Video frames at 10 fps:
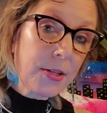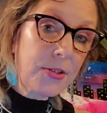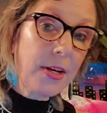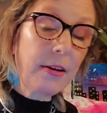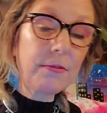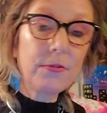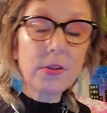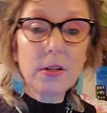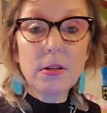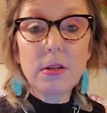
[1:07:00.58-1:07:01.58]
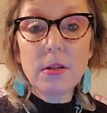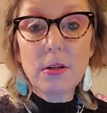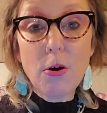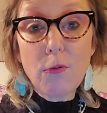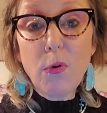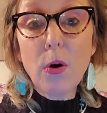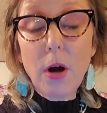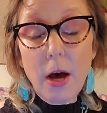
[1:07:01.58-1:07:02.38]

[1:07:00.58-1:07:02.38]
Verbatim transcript: yourself for